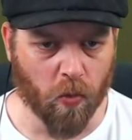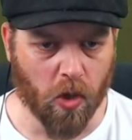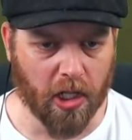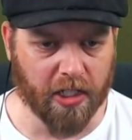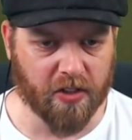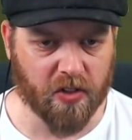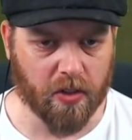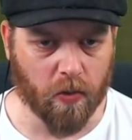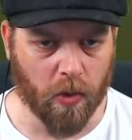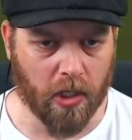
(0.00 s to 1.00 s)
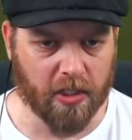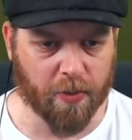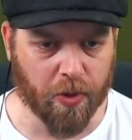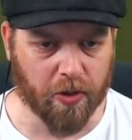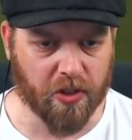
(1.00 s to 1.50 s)
Wallace. Wallace
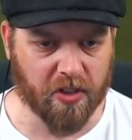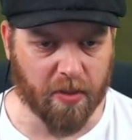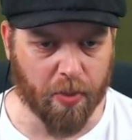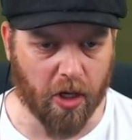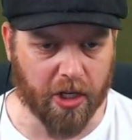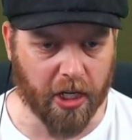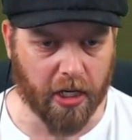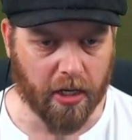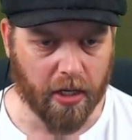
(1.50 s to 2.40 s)
pushes the pocket.